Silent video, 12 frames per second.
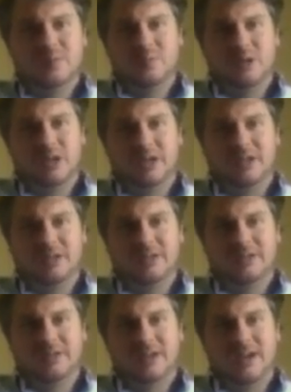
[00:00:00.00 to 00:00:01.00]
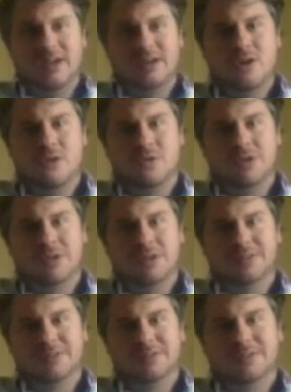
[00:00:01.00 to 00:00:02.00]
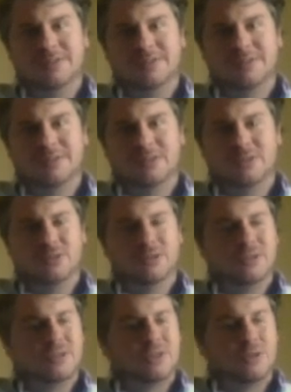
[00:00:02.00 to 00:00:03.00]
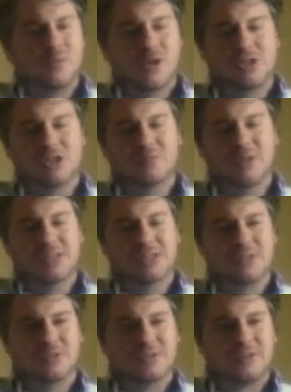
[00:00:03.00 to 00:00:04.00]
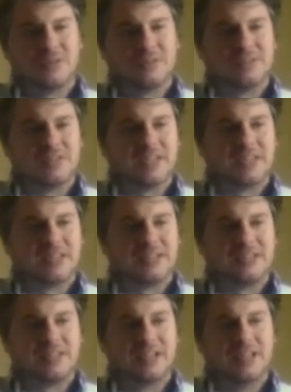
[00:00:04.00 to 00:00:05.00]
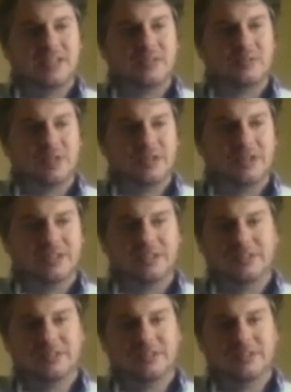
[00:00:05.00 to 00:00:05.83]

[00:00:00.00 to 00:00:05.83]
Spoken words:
but I know that you learn so much in med school, it's hard to take anything in really.